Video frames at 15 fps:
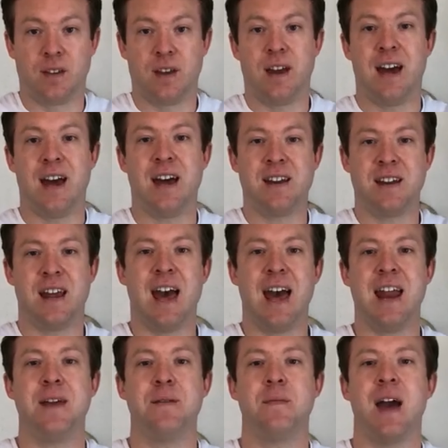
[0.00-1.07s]
And
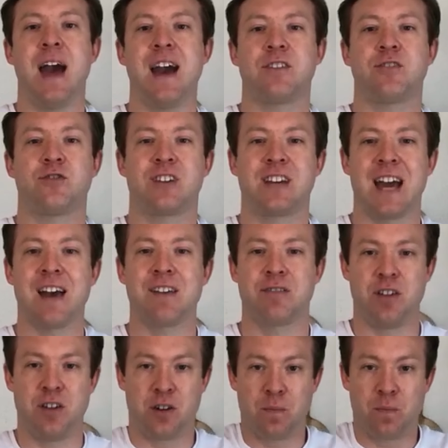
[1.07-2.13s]
any extra gas
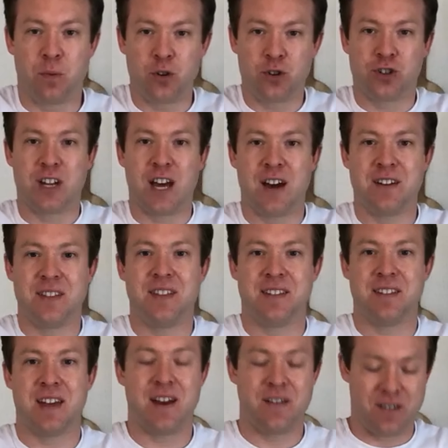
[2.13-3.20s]
that you can push down in
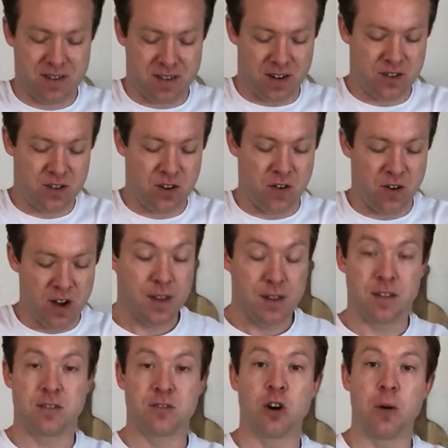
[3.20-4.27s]
these areas, then do.
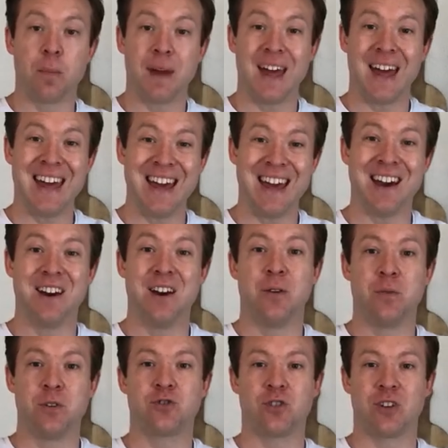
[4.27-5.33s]
This top bit here
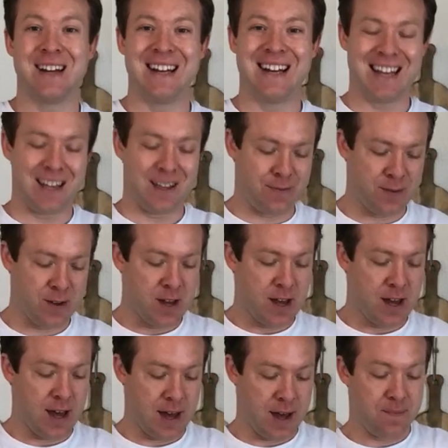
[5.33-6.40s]
we try and leave
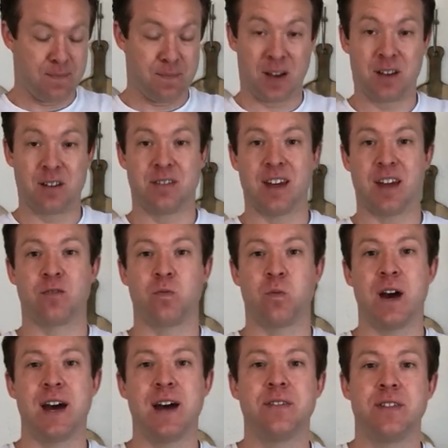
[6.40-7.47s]
because that's
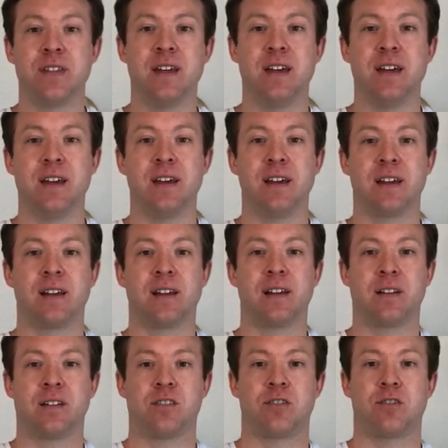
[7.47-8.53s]
where the
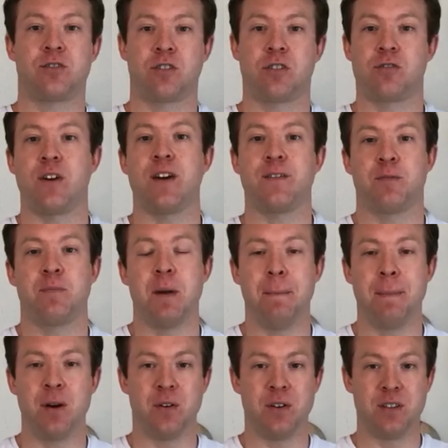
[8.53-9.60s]
strength's being
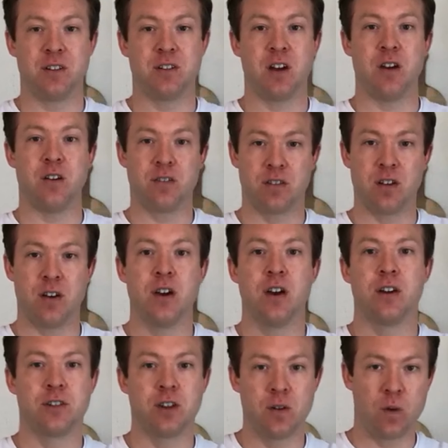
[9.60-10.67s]
built in the dough. So
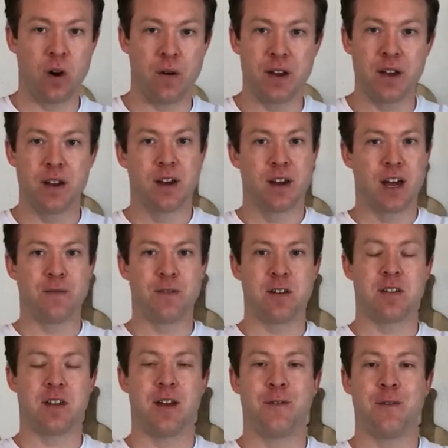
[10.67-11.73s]
don't worry, if
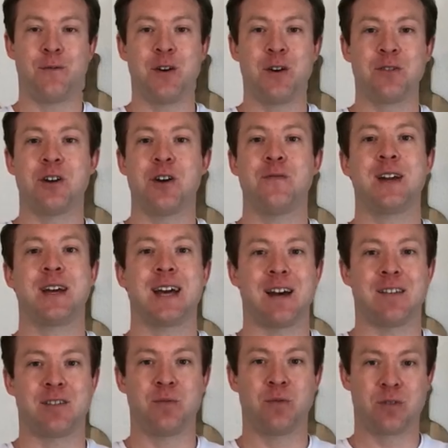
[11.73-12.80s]
it feels overly
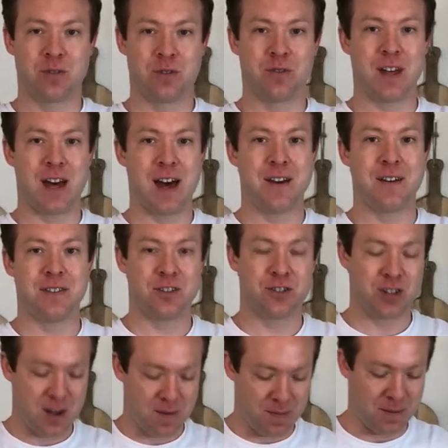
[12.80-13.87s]
gassy, we'll sort that out in the
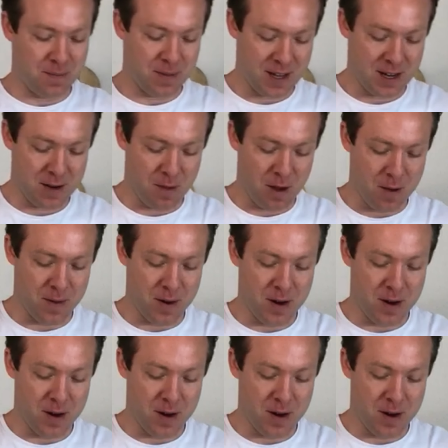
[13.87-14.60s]
shaping bit in a moment.